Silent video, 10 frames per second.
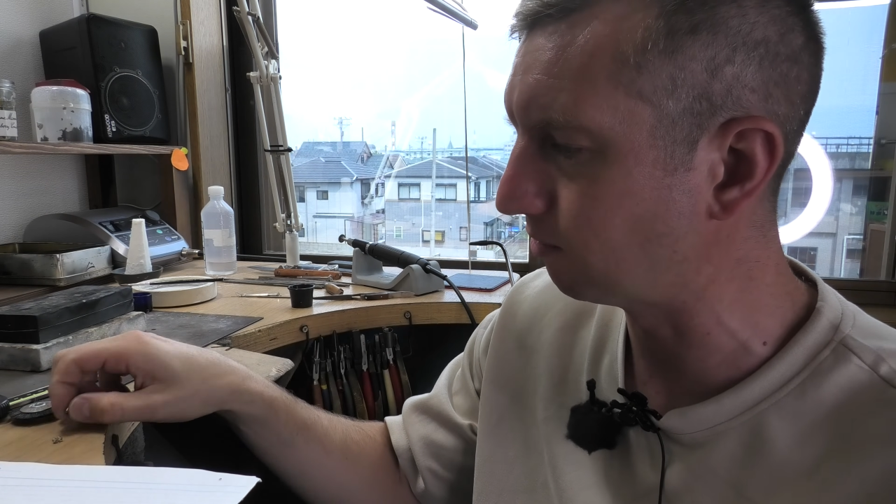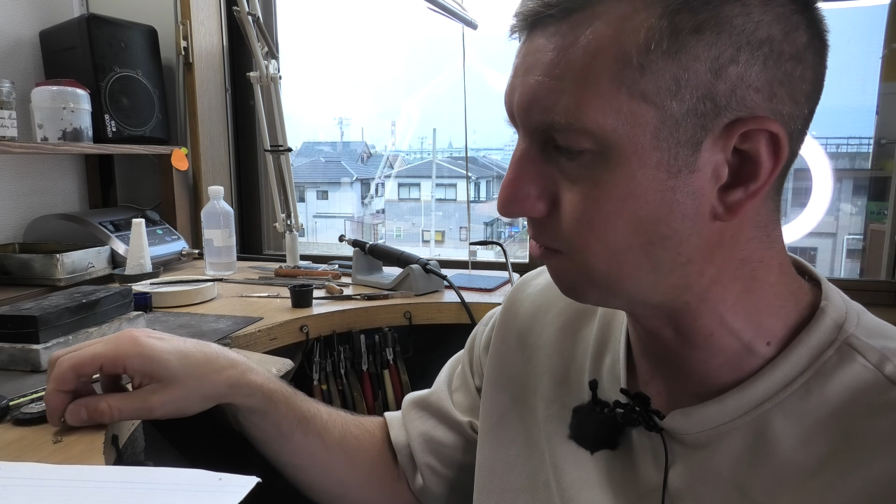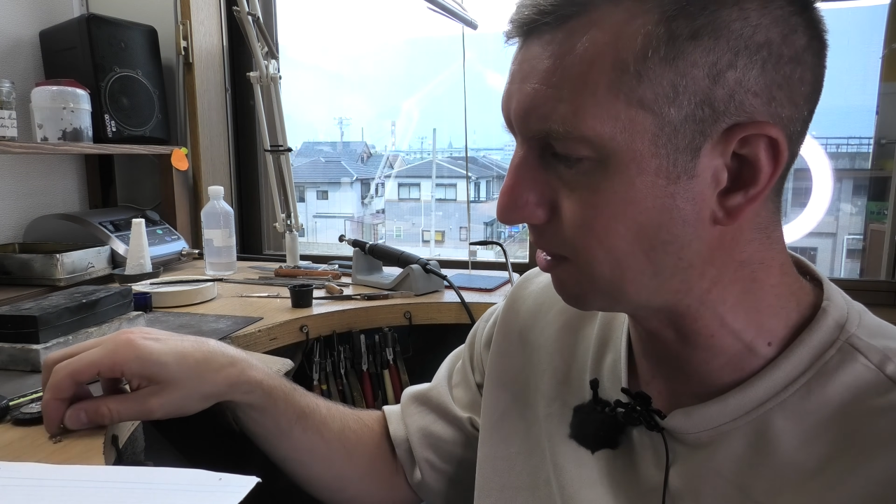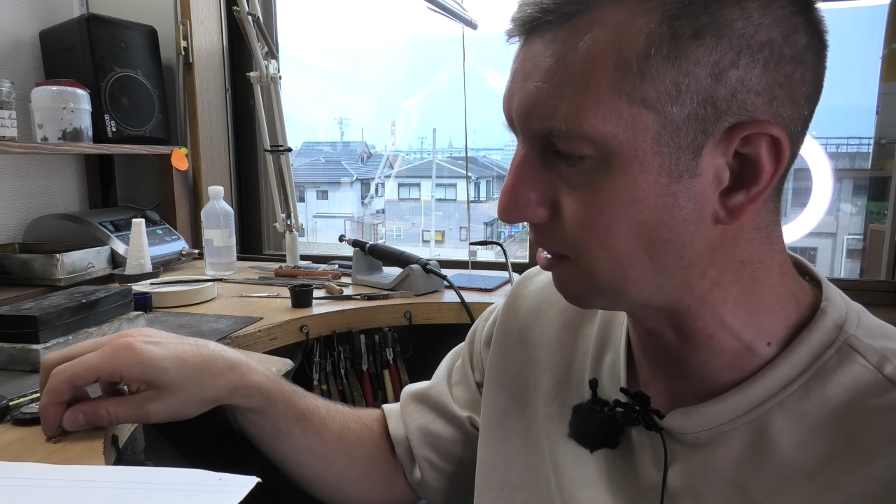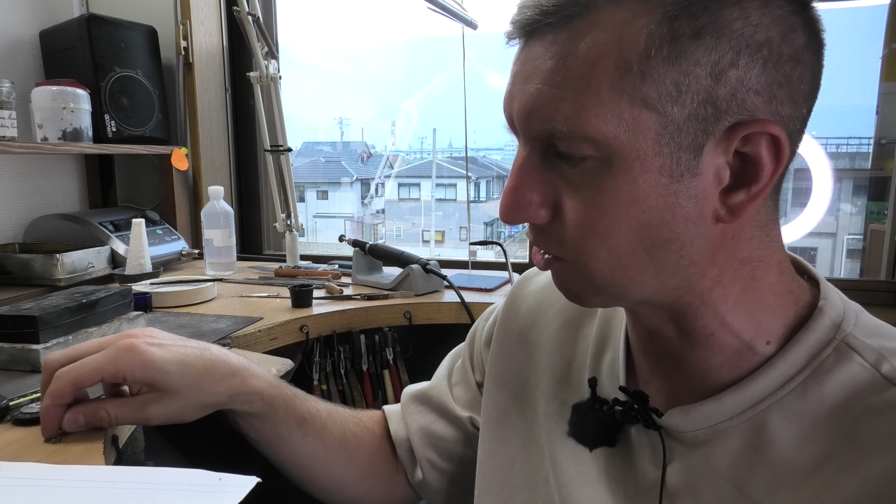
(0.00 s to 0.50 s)

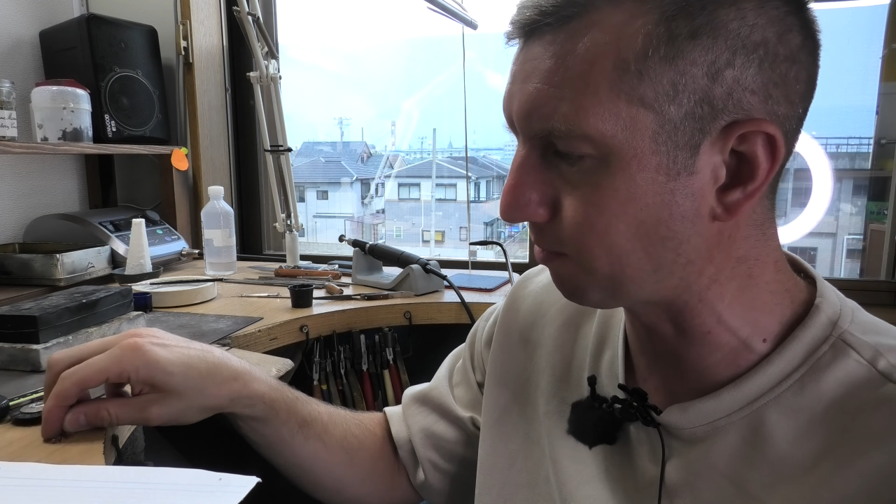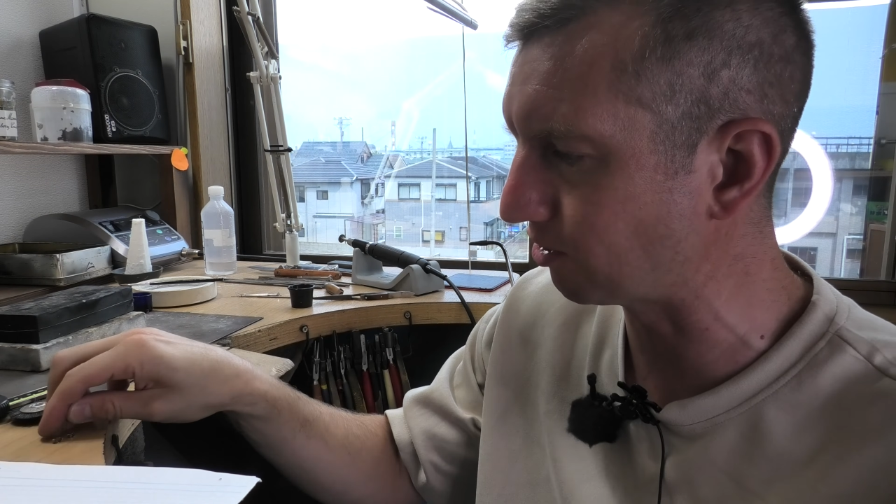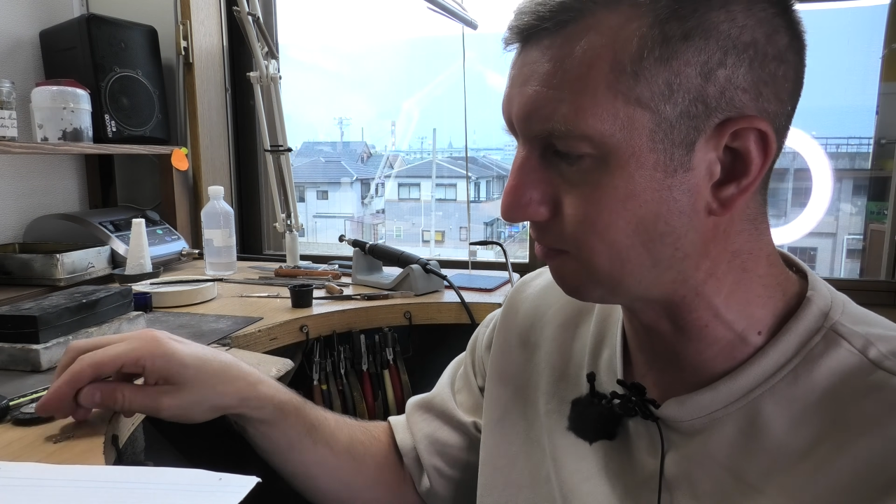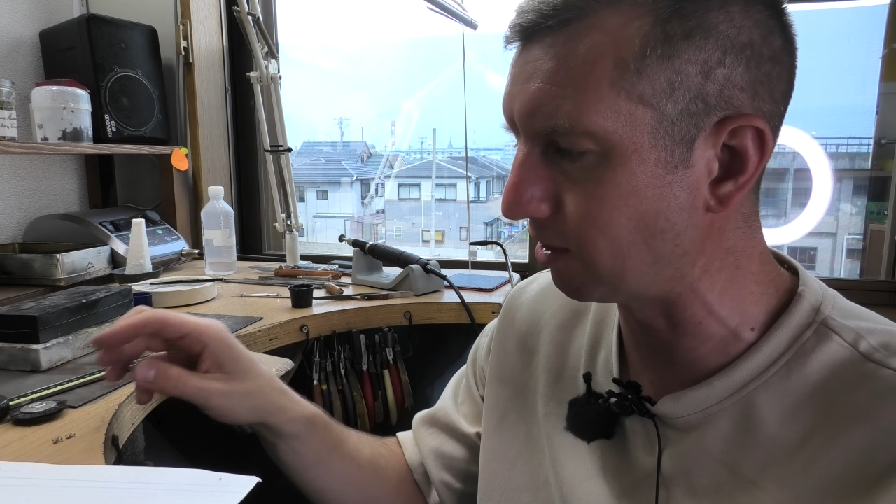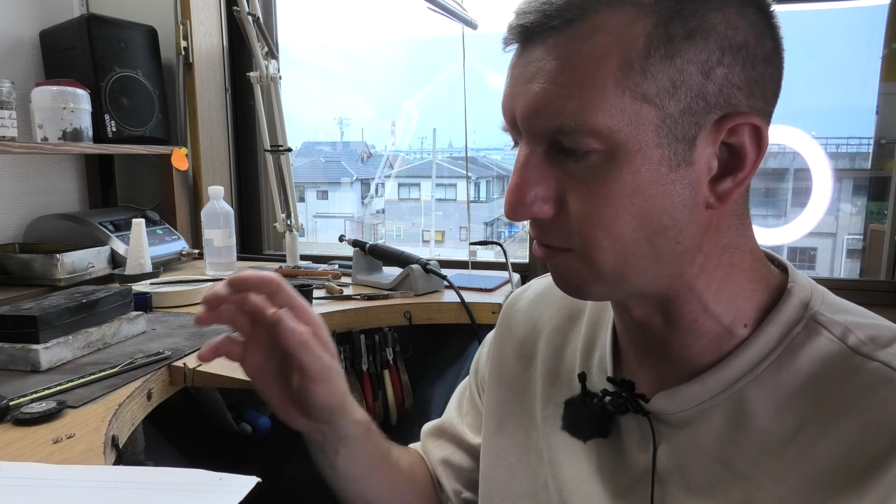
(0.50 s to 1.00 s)
You're making
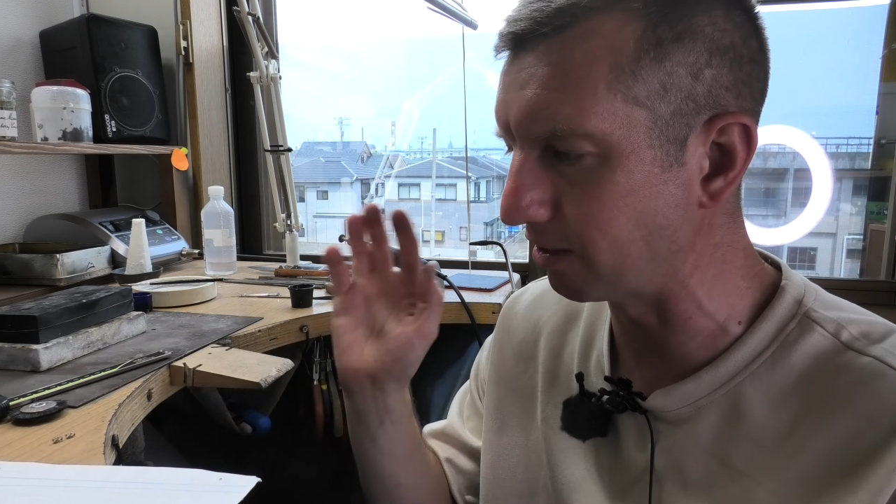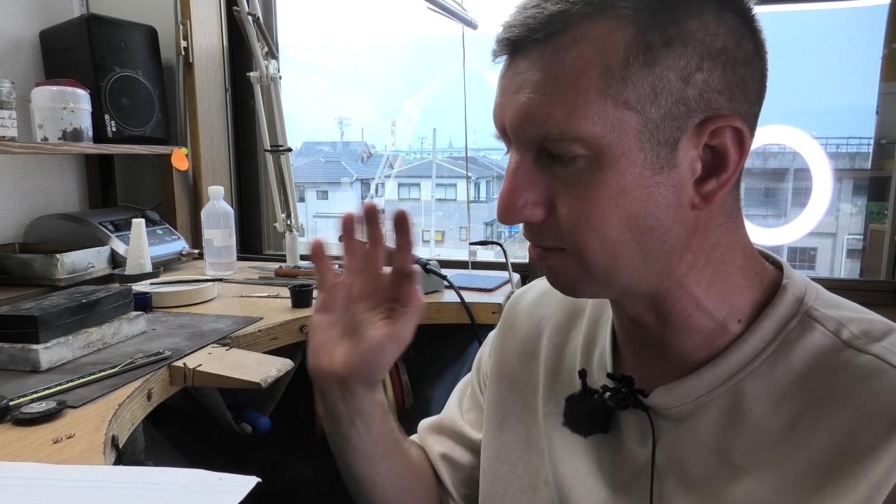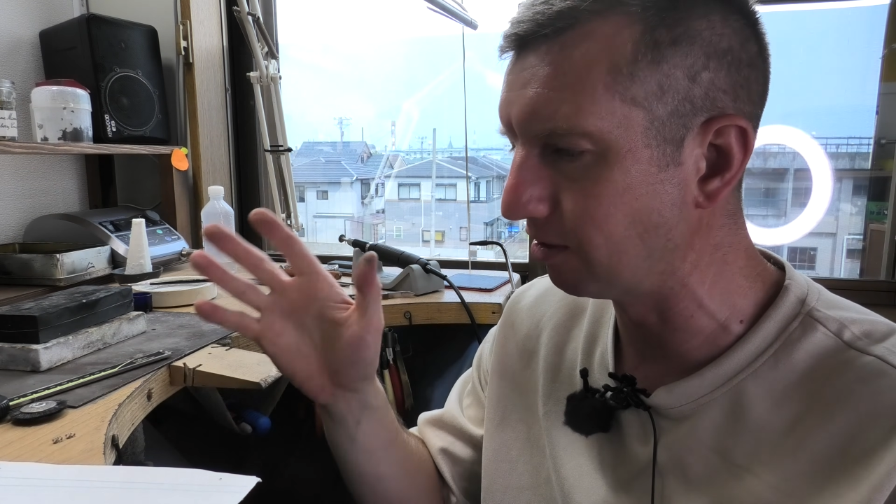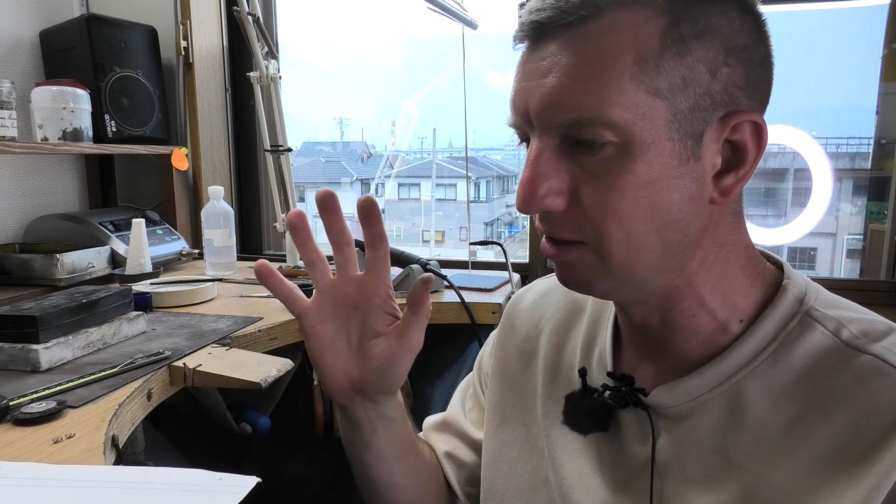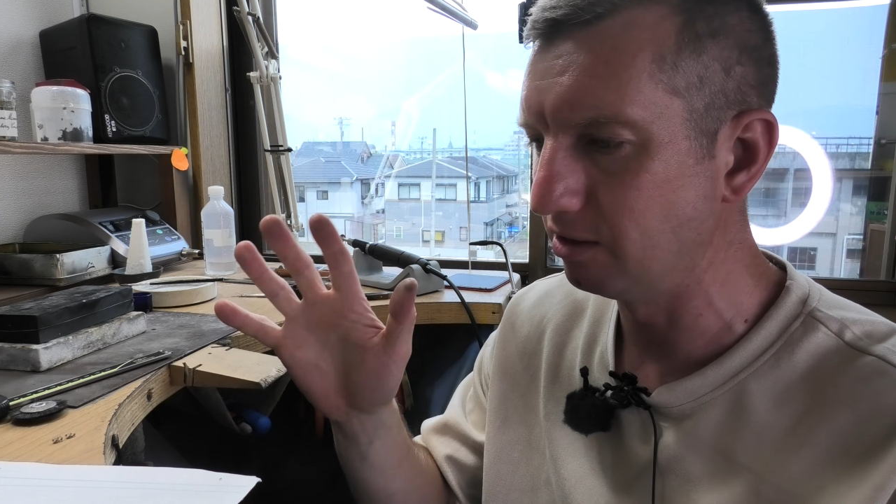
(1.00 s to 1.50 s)
expensive earrings,